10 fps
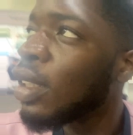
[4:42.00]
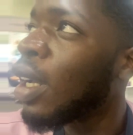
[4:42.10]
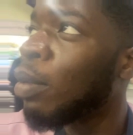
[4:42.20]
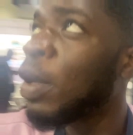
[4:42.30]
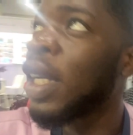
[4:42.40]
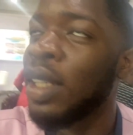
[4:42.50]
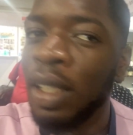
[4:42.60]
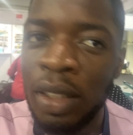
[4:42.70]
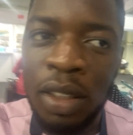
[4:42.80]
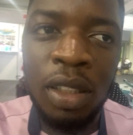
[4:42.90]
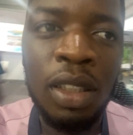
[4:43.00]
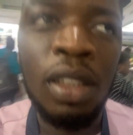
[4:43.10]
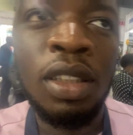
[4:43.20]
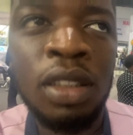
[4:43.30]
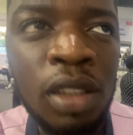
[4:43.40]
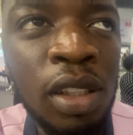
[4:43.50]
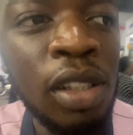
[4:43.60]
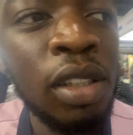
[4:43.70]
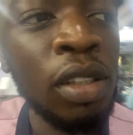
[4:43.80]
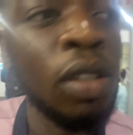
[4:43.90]
I'm back here in this
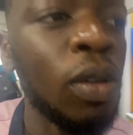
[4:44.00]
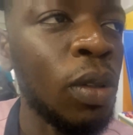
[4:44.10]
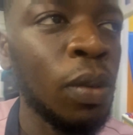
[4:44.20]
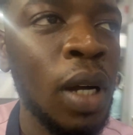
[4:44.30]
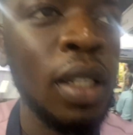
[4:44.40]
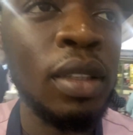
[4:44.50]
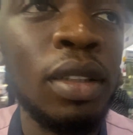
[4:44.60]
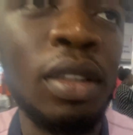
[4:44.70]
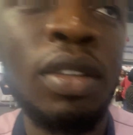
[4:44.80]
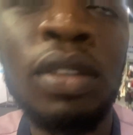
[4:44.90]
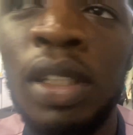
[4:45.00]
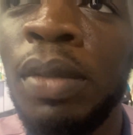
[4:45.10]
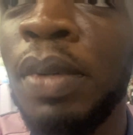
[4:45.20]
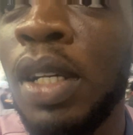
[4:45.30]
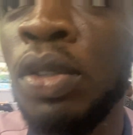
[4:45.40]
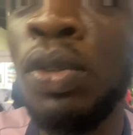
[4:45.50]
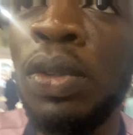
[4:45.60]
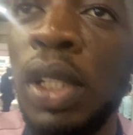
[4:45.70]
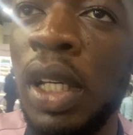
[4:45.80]
is hall 1. Already passed through here